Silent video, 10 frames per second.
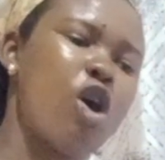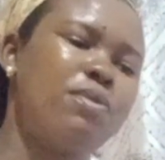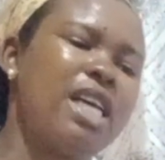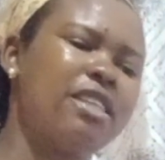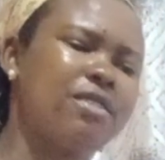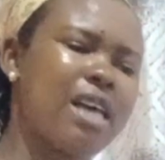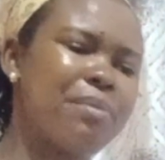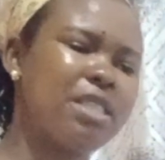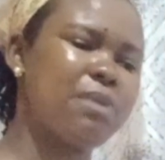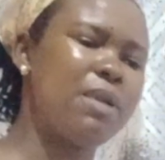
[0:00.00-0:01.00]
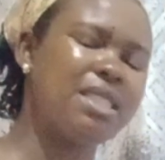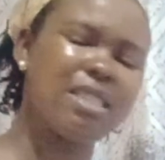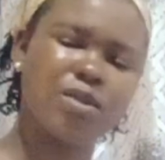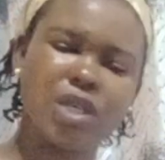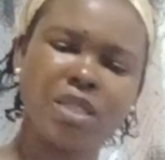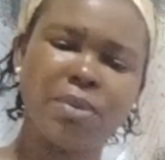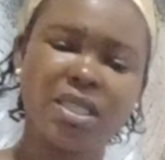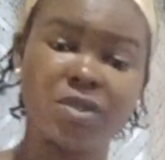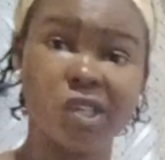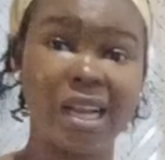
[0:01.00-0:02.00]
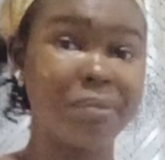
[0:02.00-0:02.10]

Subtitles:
objectives can be split this way,